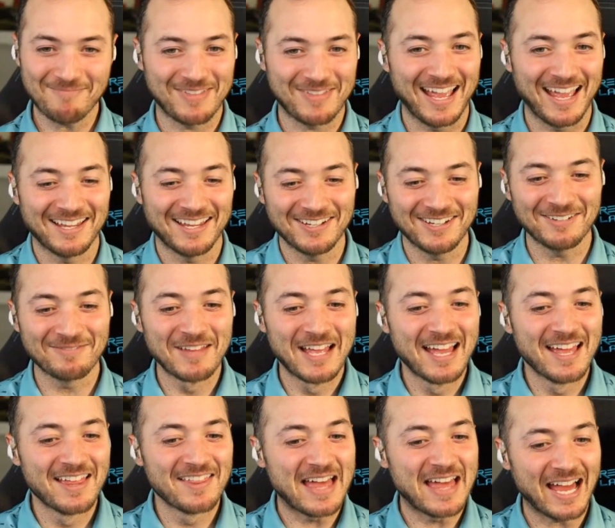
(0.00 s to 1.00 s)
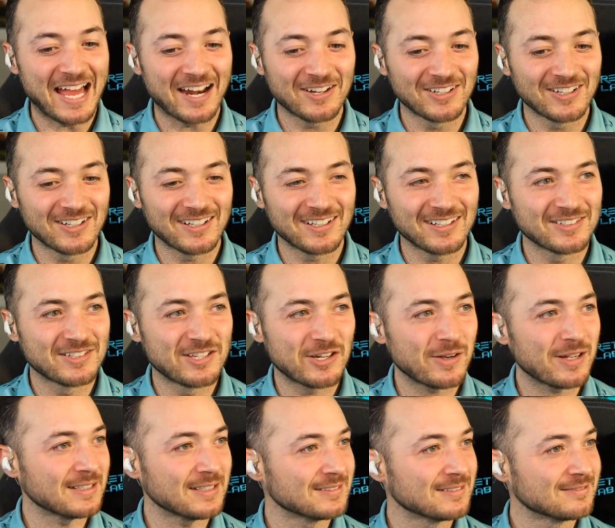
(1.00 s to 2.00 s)
Thank you. That'll do
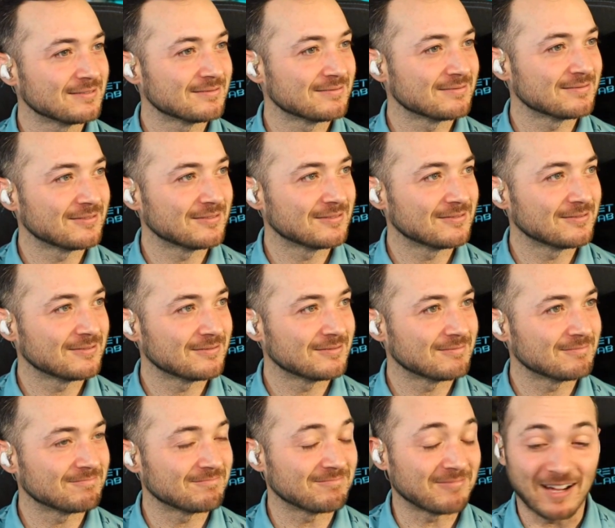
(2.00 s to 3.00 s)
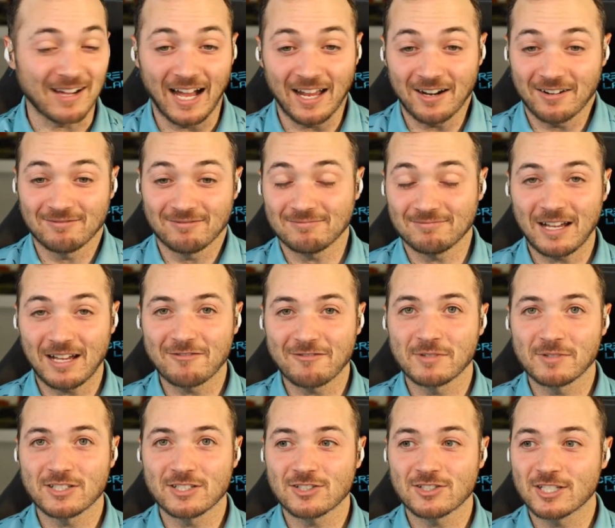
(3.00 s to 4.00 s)
it. I don't have
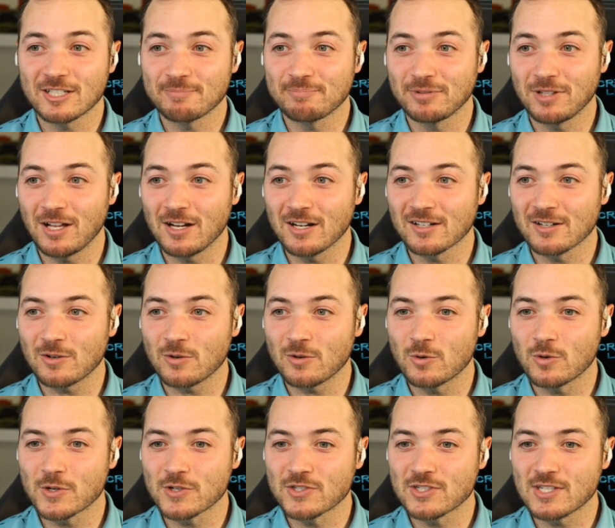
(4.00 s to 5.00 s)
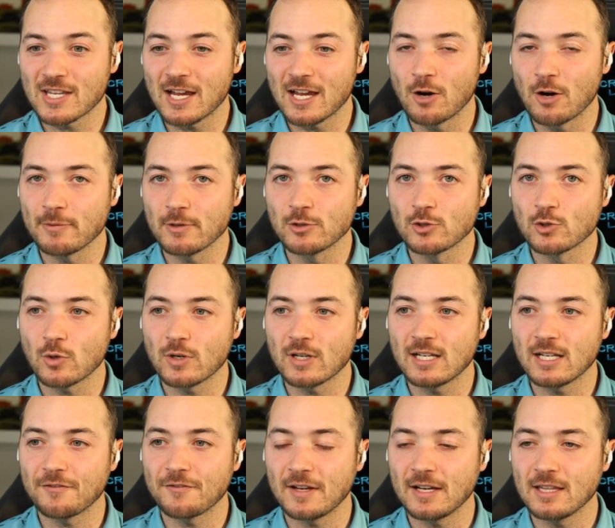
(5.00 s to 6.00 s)
much to plug or say. Hope you enjoyed it.
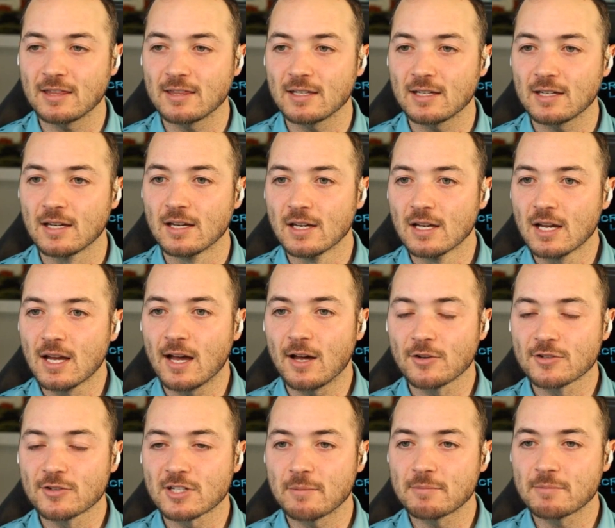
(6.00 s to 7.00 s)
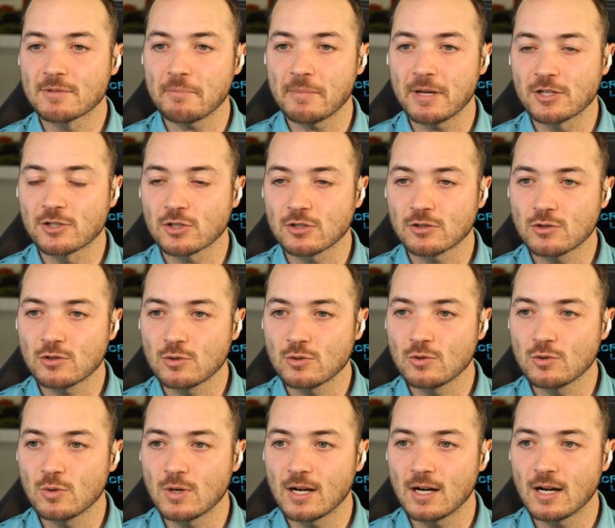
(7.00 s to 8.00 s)
If anything else comes up, make sure
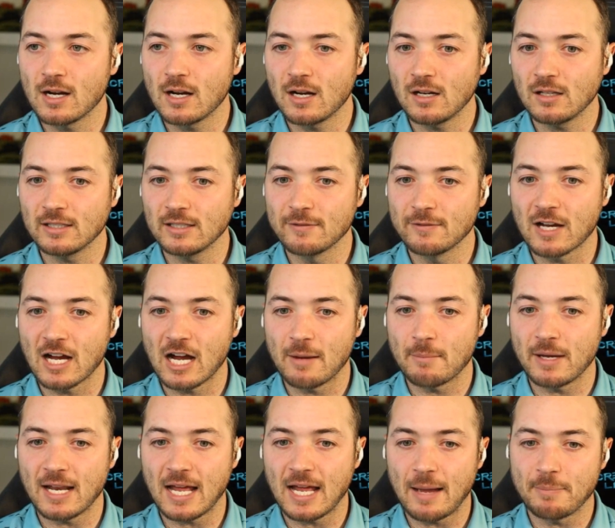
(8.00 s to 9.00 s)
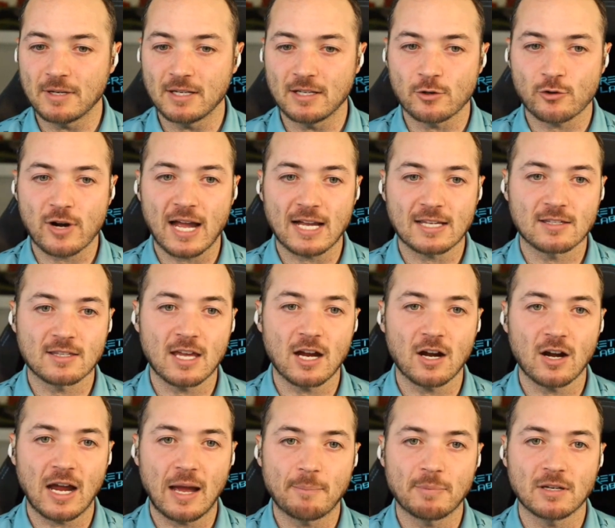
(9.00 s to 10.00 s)
to uh, leave a comment. Happy to interact there.
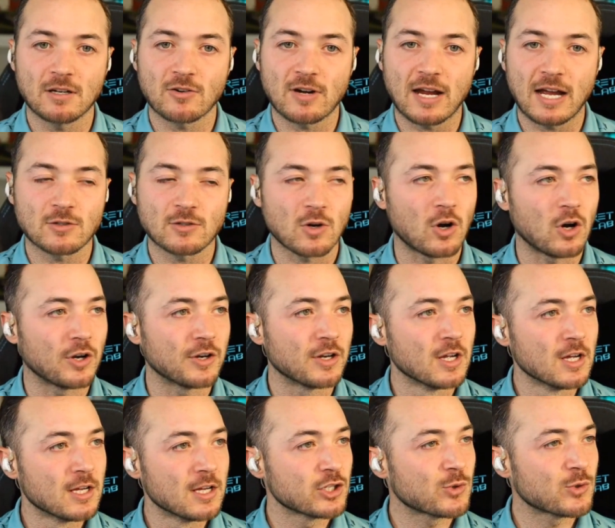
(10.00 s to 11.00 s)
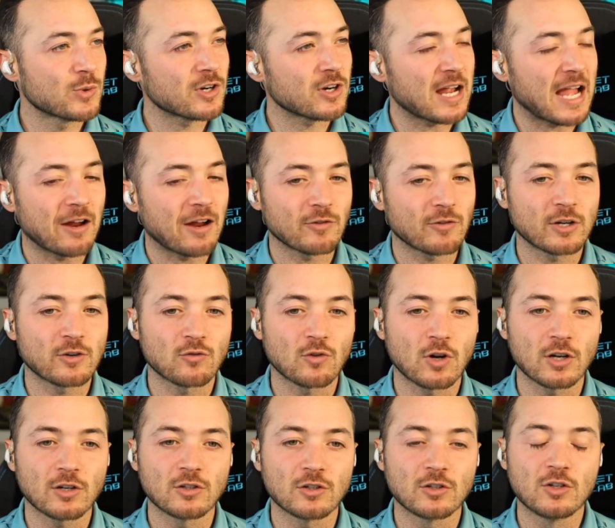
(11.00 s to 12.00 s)
Happy to interact on Twitter at Rick
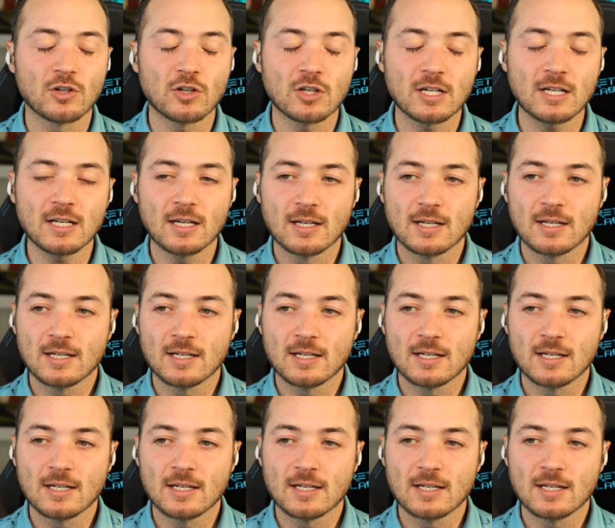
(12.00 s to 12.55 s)
Run Good.